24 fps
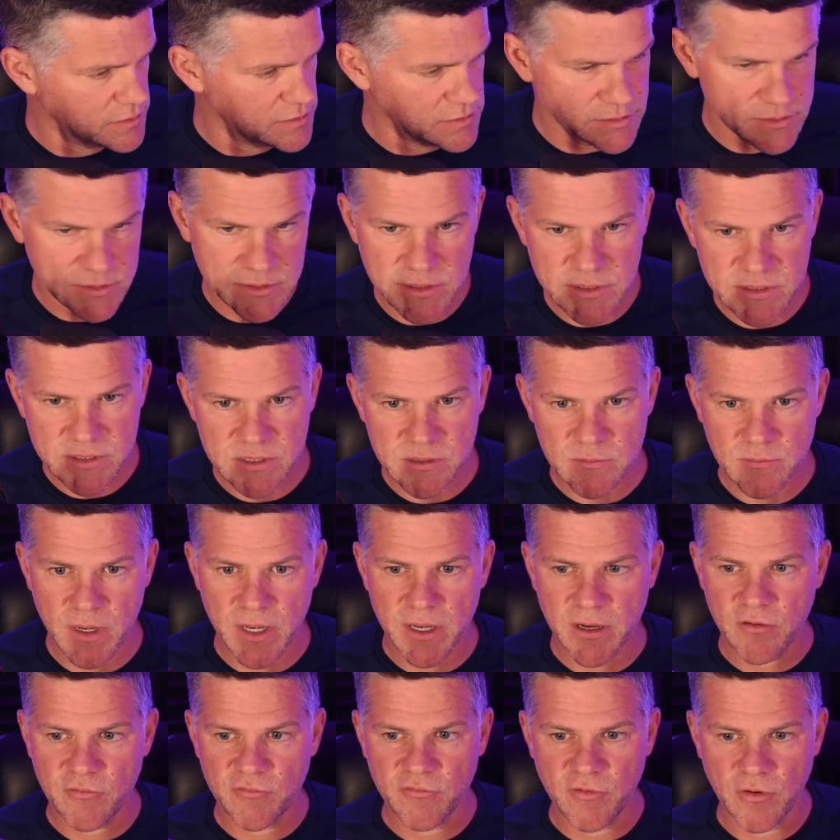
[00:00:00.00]
this
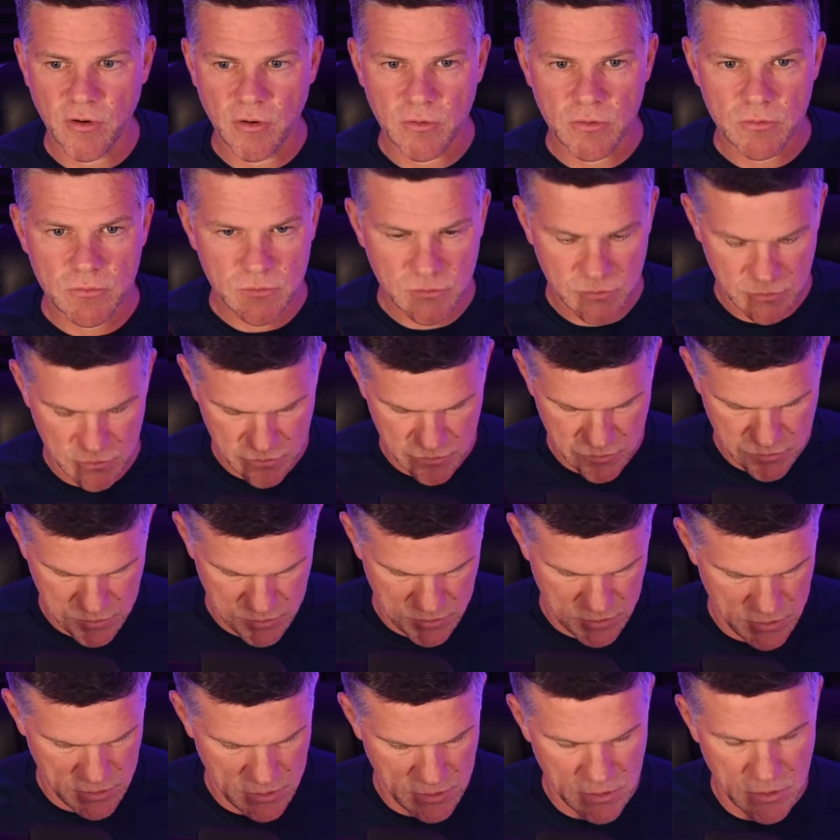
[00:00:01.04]
microphone
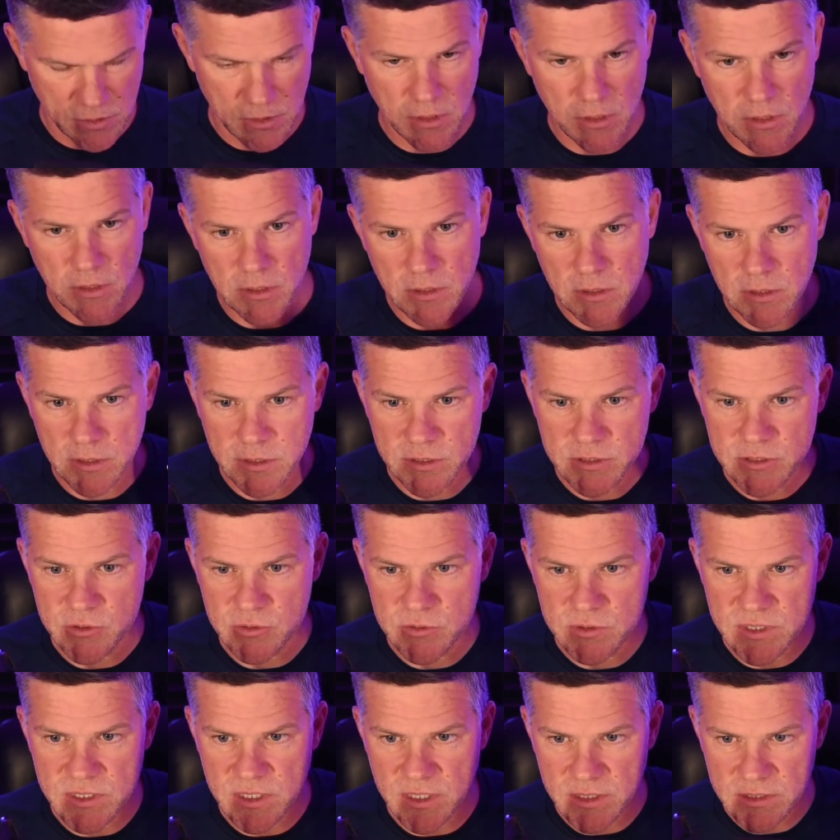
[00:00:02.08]
into
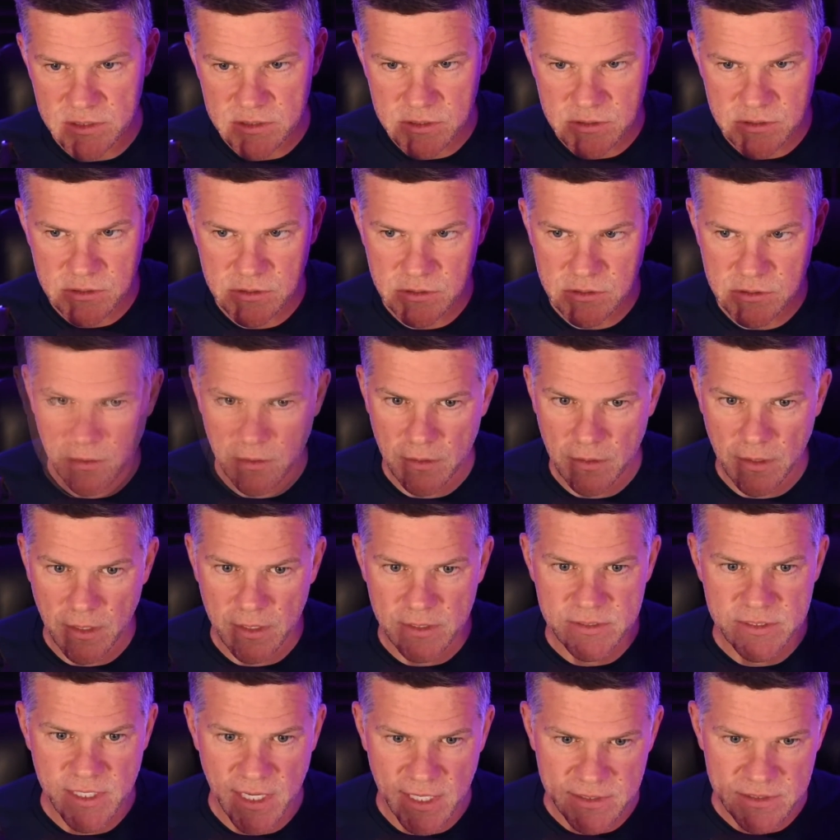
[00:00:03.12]
this
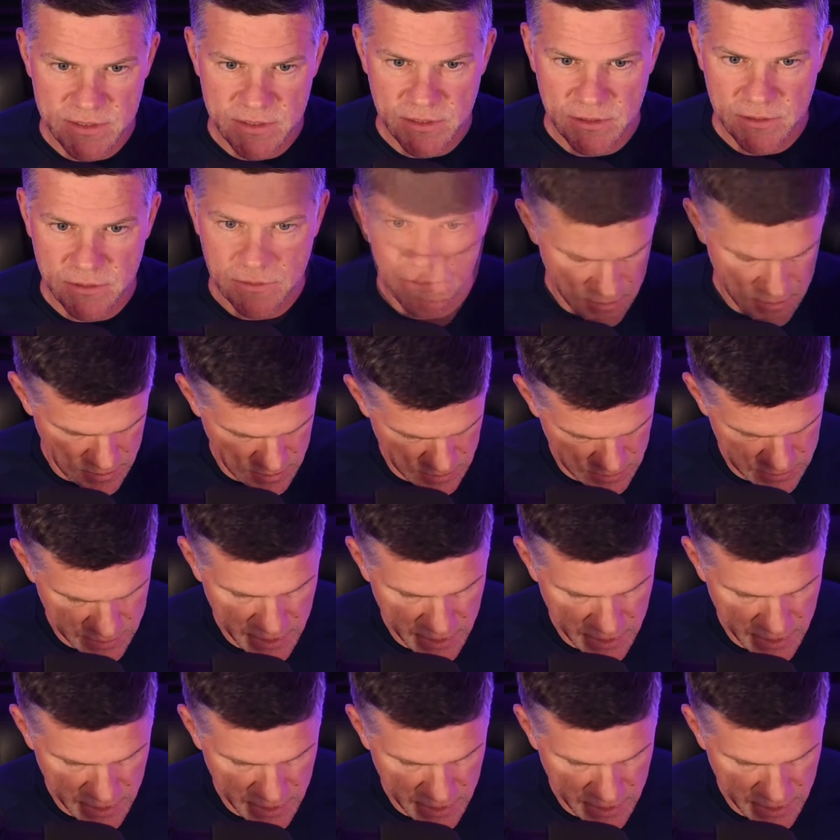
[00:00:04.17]
and test it, and